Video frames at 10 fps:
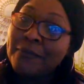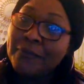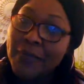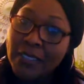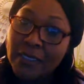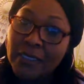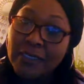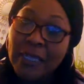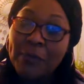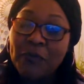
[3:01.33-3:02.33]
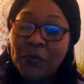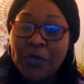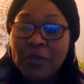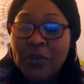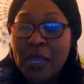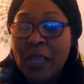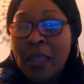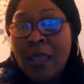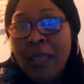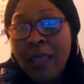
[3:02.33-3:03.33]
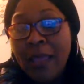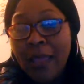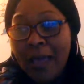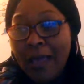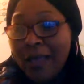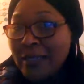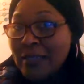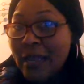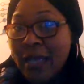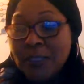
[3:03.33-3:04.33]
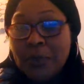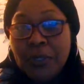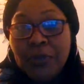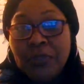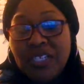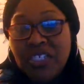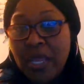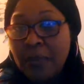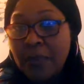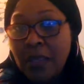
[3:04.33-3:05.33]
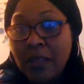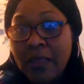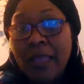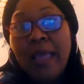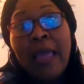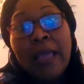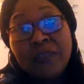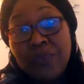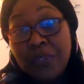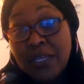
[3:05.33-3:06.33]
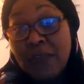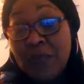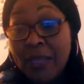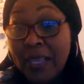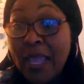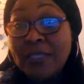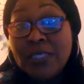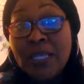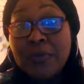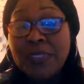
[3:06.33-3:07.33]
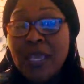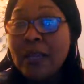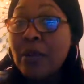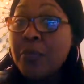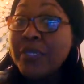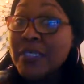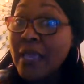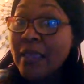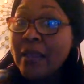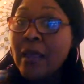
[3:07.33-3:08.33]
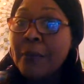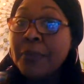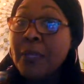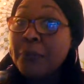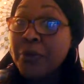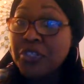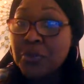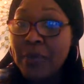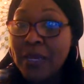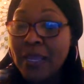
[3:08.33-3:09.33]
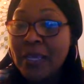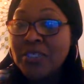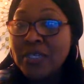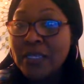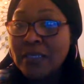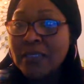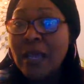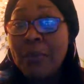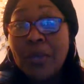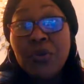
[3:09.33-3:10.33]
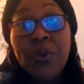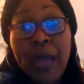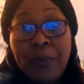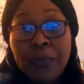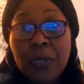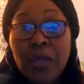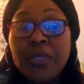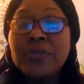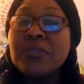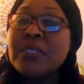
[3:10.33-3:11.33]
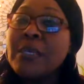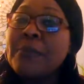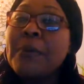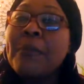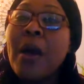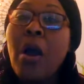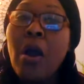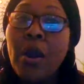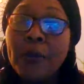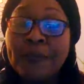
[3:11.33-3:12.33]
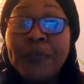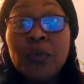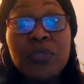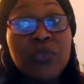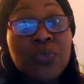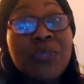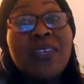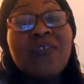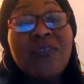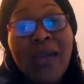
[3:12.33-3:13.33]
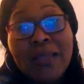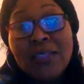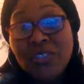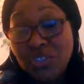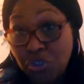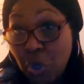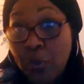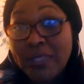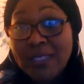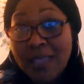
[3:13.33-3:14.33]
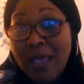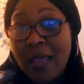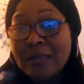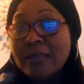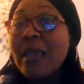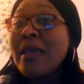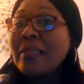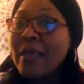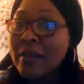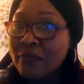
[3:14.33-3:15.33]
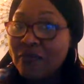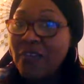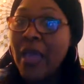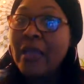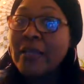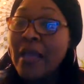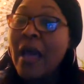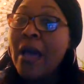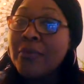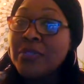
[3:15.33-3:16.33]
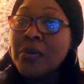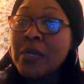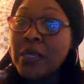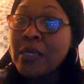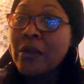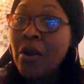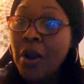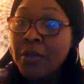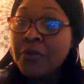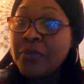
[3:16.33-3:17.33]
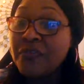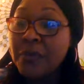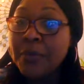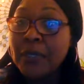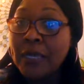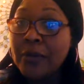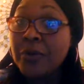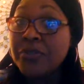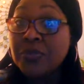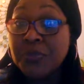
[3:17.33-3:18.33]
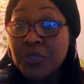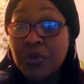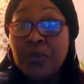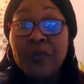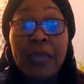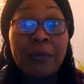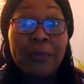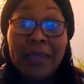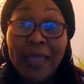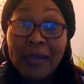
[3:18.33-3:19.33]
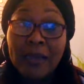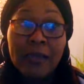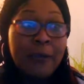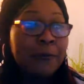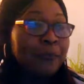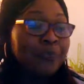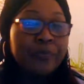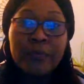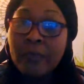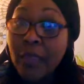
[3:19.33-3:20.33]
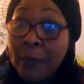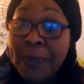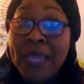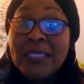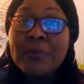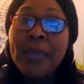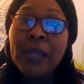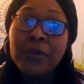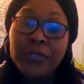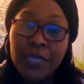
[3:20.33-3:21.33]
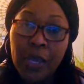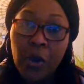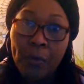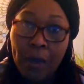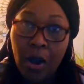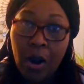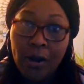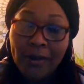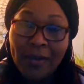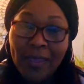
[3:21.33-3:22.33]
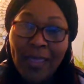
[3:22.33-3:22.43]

That's another topic for another day. Got to the hospital, they checked me, they asked for the different medications that I was taking. I was taking a blood pressure medication at the time. I knew I had prolonged QT, but my heart was really finally showing signs that in fact I was going to need a cardio-defibrillator or some sort of implanted pacemaker to help my heart.